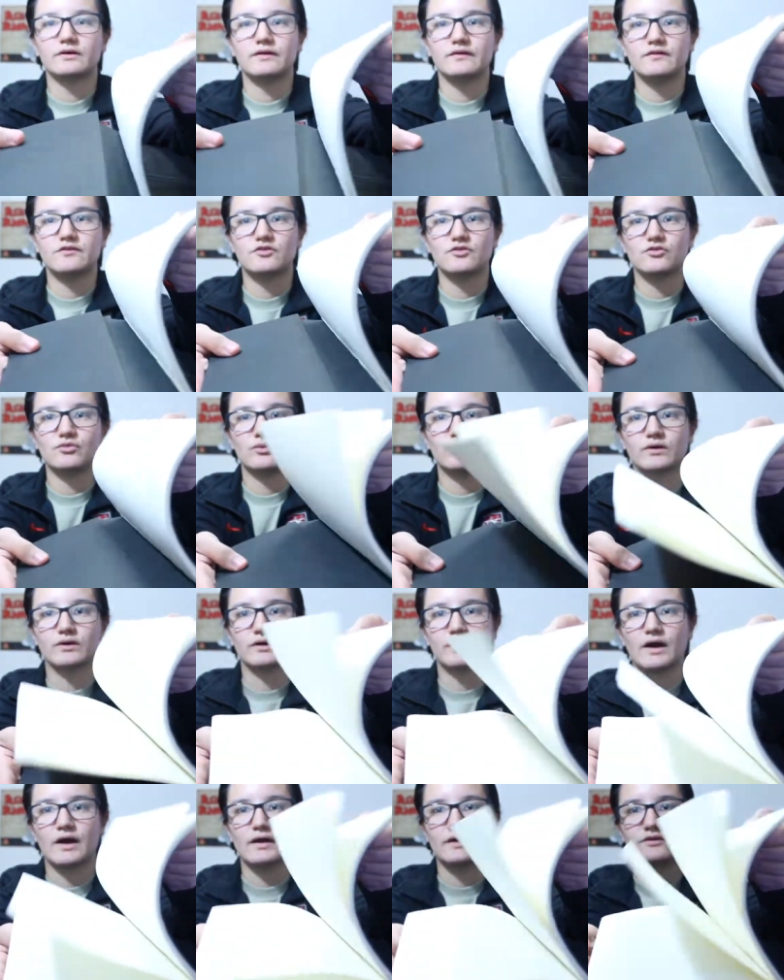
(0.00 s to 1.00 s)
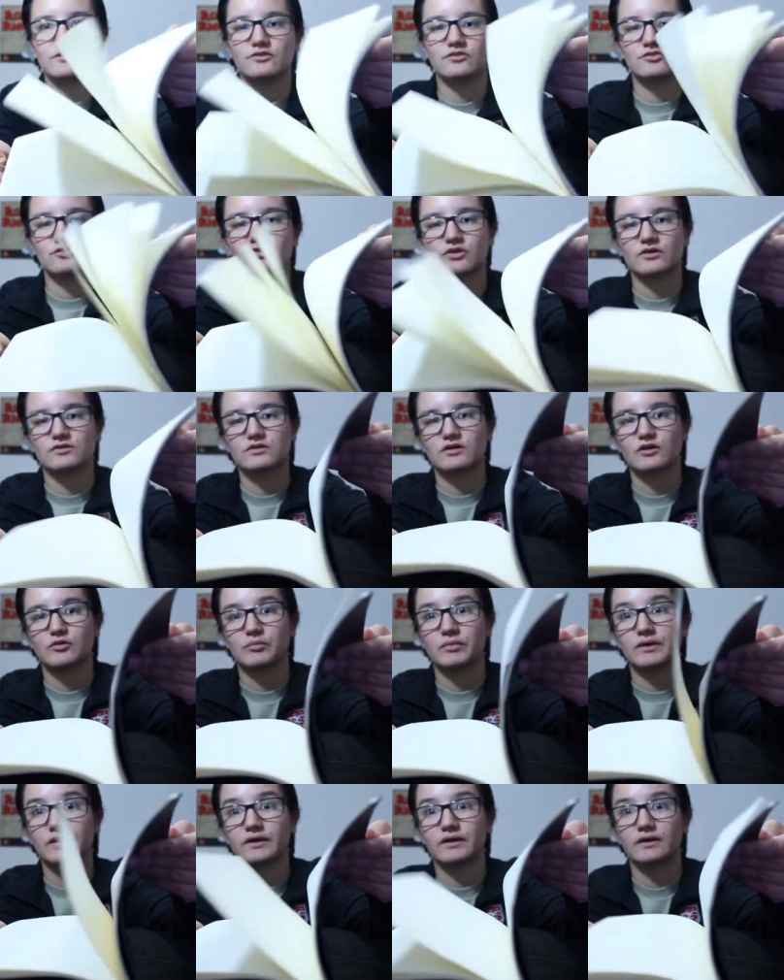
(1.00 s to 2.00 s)
And this is where I just jot down
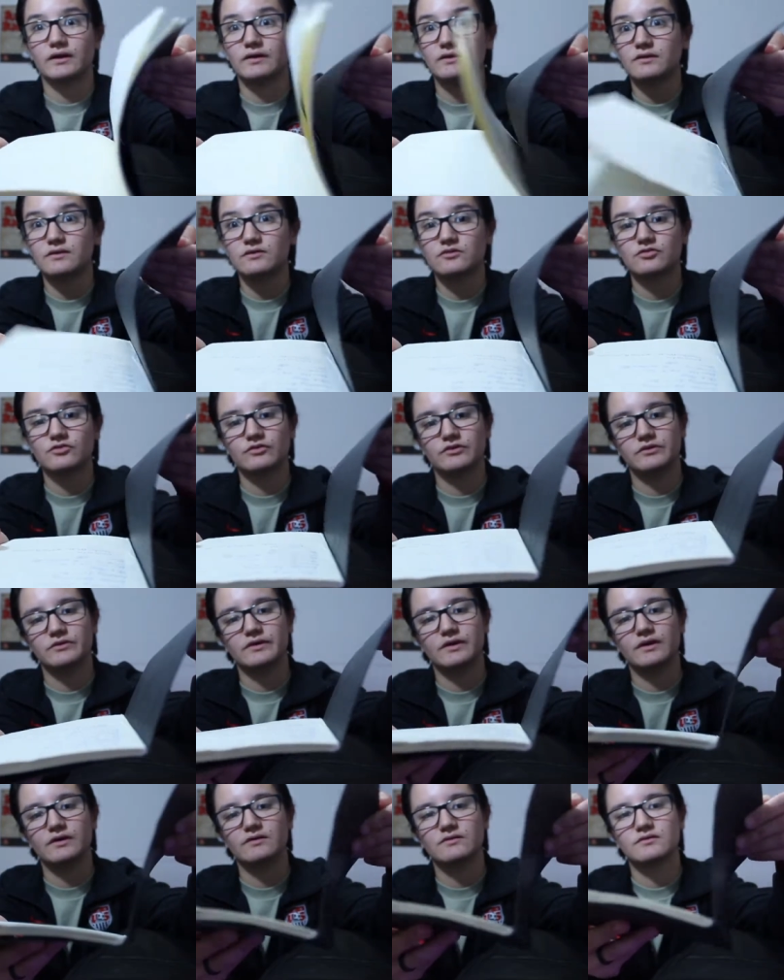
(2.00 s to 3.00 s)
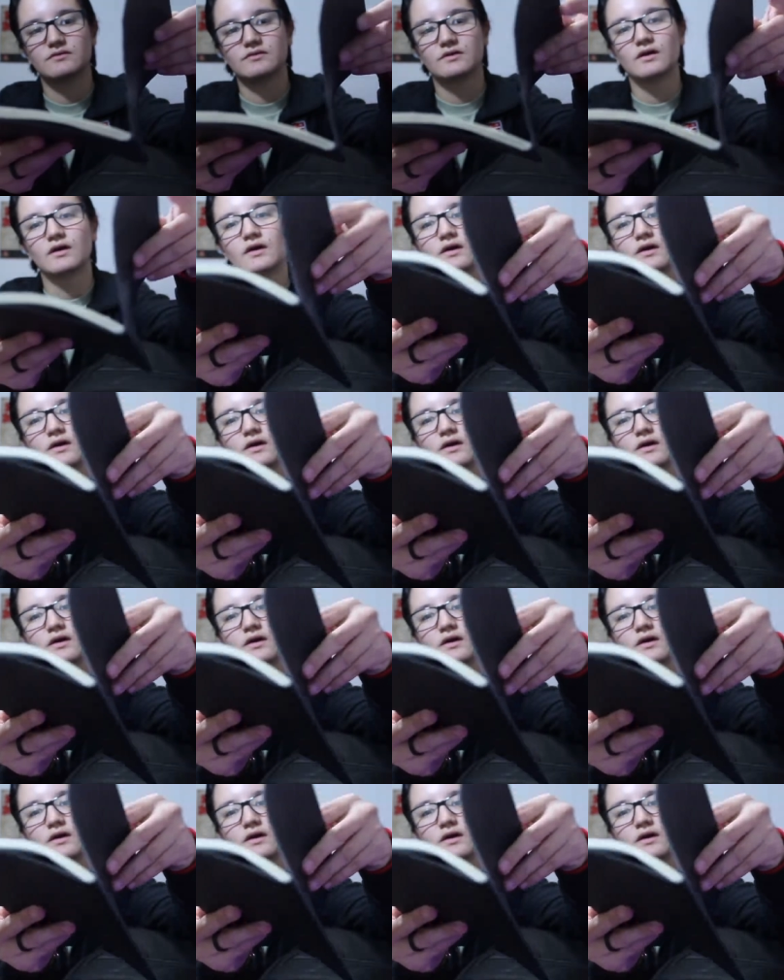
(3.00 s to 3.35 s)
my ideas for you guys